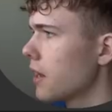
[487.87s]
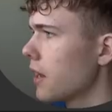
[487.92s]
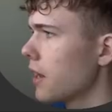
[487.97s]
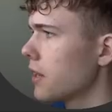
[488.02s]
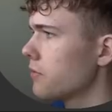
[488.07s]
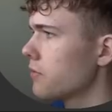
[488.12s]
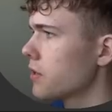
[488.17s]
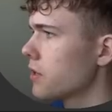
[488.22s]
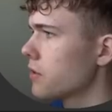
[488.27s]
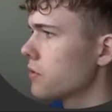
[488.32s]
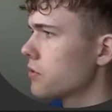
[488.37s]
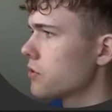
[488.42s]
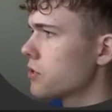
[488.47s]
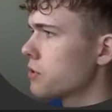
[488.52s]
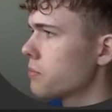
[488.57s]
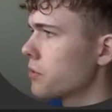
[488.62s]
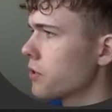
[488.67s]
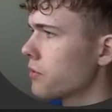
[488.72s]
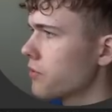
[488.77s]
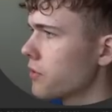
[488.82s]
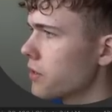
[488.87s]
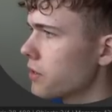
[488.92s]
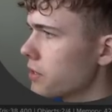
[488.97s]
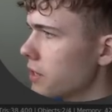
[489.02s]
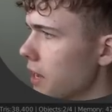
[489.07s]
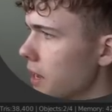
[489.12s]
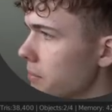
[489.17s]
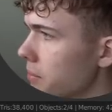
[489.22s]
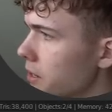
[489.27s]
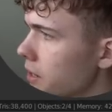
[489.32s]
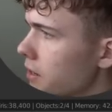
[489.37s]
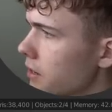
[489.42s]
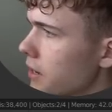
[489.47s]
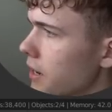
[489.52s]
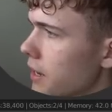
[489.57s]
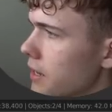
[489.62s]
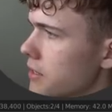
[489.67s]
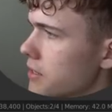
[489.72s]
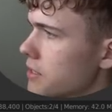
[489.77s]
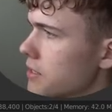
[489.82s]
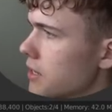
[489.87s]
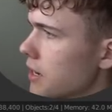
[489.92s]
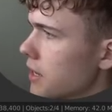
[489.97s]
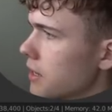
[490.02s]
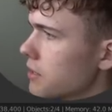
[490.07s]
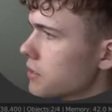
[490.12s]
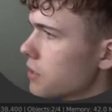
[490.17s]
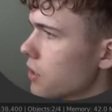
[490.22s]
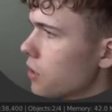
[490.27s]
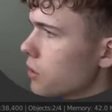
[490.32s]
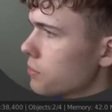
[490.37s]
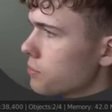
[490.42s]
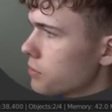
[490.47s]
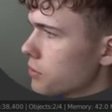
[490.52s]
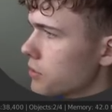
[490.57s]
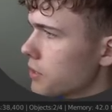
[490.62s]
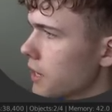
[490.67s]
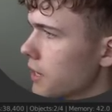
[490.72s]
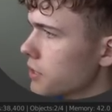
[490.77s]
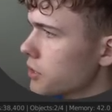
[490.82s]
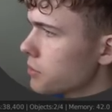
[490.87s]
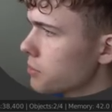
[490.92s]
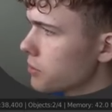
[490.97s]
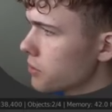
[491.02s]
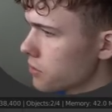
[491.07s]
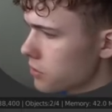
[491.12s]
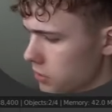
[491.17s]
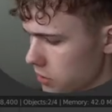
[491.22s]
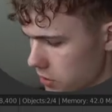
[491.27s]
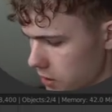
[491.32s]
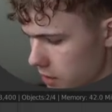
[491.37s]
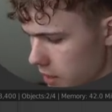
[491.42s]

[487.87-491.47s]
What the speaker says: And we go to this modifier tab here and select output attributes